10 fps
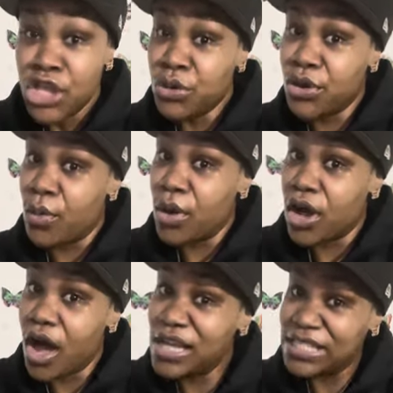you know, when
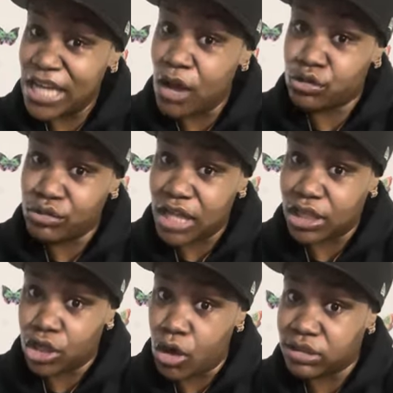God tells you not
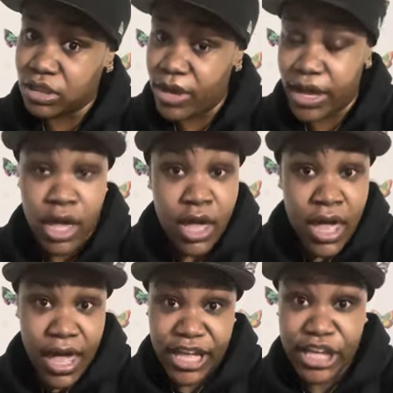to go somewhere
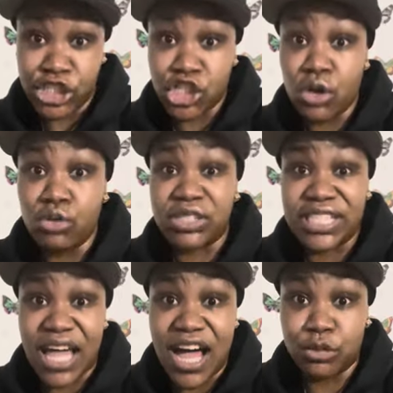and he show you
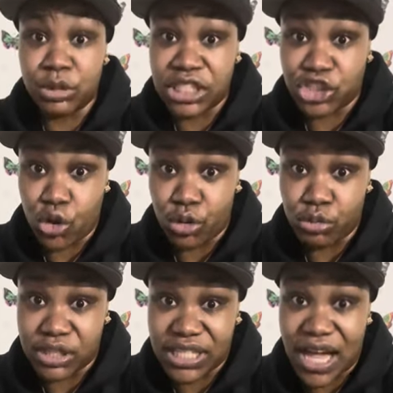signs, what they're showing
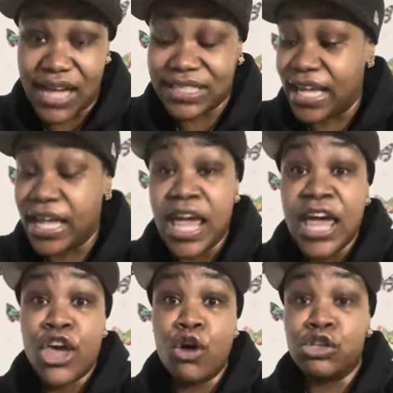you signs, like
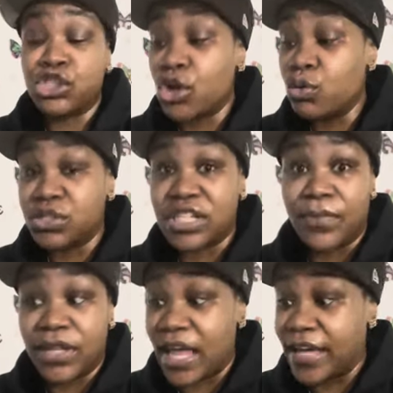he'll show you
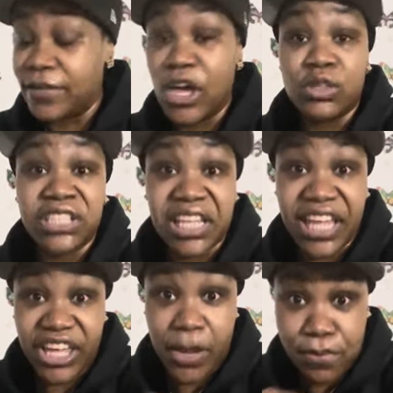something like he'll
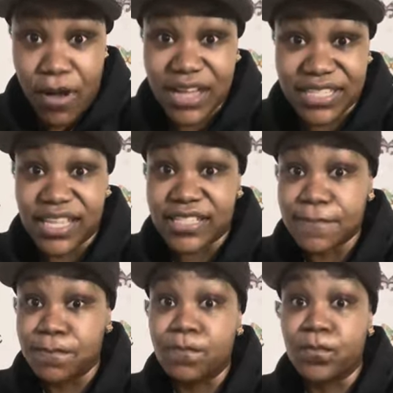delay your process.
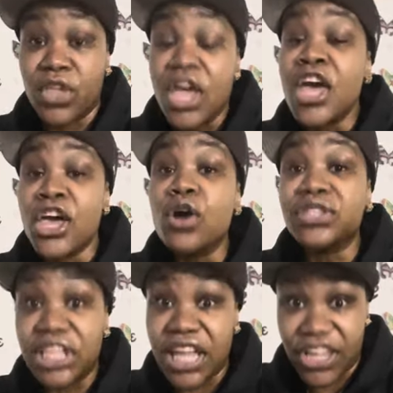Mm-hmm. He'll
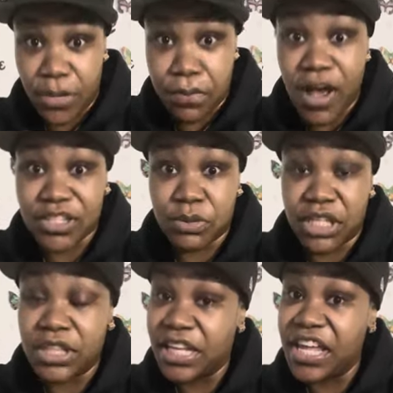delay your process with
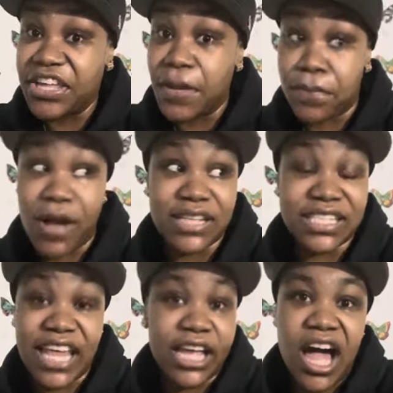him delaying your process
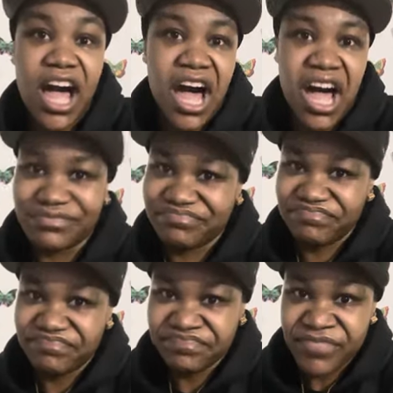like, ah,
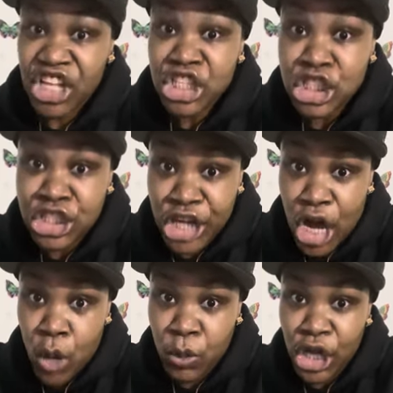
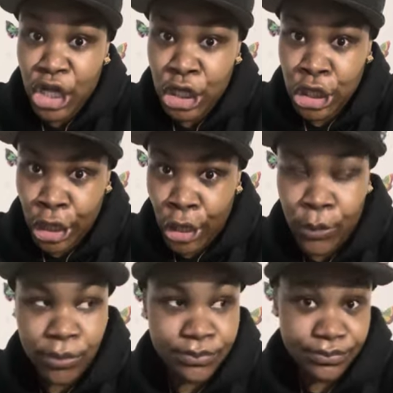don't go.